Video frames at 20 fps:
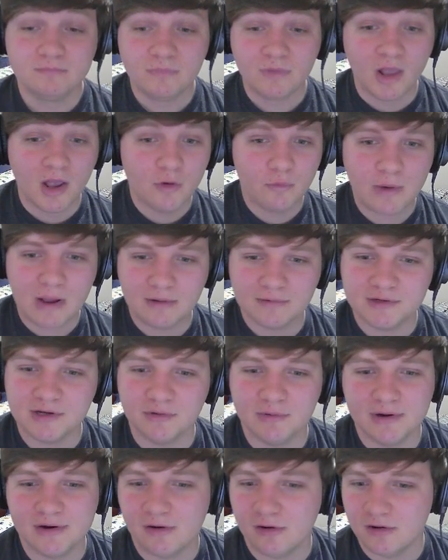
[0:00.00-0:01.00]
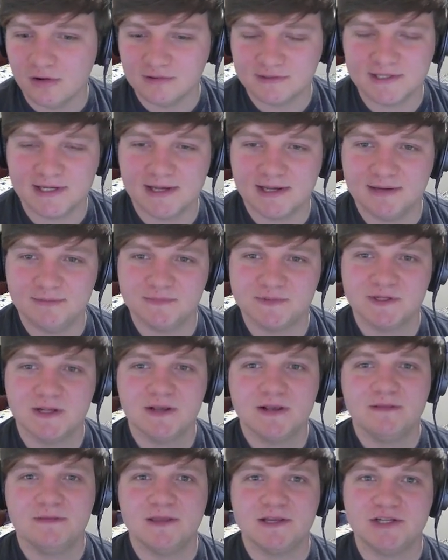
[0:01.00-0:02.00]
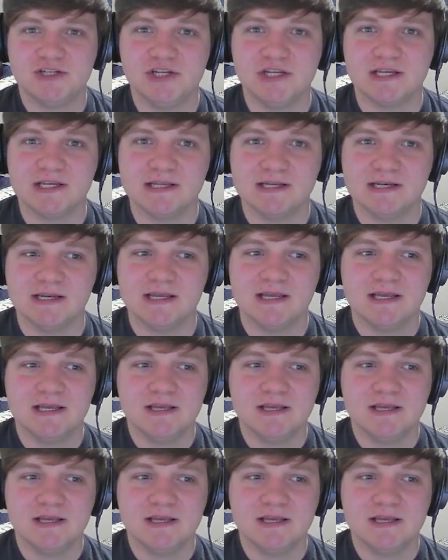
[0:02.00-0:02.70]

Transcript: around her at all times, that she can